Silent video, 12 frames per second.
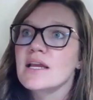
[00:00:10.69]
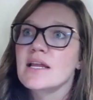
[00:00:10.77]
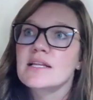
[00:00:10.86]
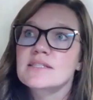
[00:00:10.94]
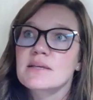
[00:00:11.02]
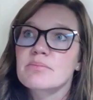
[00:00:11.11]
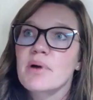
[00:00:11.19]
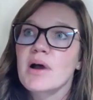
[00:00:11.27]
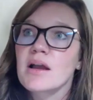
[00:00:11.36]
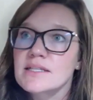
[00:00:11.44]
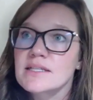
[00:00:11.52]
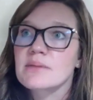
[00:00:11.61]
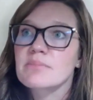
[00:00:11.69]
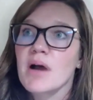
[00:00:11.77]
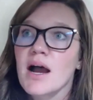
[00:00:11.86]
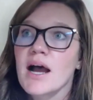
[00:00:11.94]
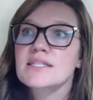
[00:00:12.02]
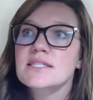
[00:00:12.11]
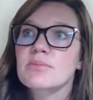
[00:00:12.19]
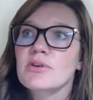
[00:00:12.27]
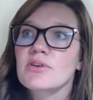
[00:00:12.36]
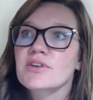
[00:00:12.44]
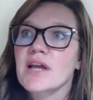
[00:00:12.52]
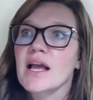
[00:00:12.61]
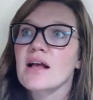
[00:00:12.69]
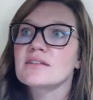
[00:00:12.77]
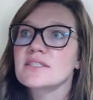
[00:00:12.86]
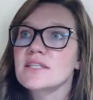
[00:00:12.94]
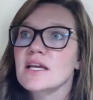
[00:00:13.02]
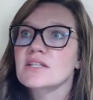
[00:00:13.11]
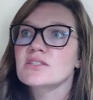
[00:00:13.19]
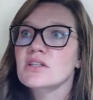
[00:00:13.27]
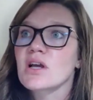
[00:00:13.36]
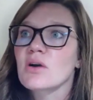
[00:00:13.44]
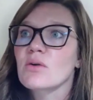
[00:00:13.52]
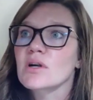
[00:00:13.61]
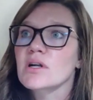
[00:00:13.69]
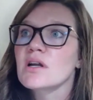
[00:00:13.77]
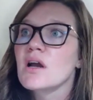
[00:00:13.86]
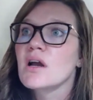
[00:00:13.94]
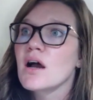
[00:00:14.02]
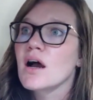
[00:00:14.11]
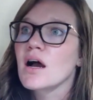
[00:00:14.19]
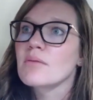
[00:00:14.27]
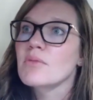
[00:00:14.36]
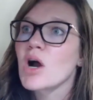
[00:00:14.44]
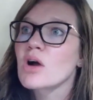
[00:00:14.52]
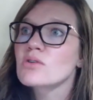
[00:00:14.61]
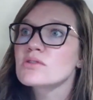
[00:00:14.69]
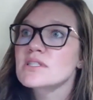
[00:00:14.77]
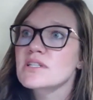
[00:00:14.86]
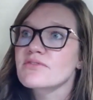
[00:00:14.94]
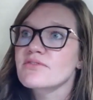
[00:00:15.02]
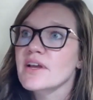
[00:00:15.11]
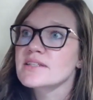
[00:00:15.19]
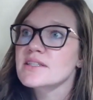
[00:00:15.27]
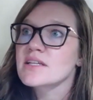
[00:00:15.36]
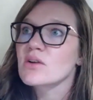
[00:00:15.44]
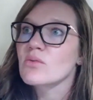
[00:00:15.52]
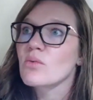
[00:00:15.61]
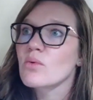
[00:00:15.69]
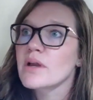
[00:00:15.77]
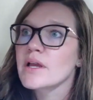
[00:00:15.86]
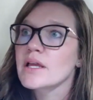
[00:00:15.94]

Is it is it possible for LDN to lower um, host defense in a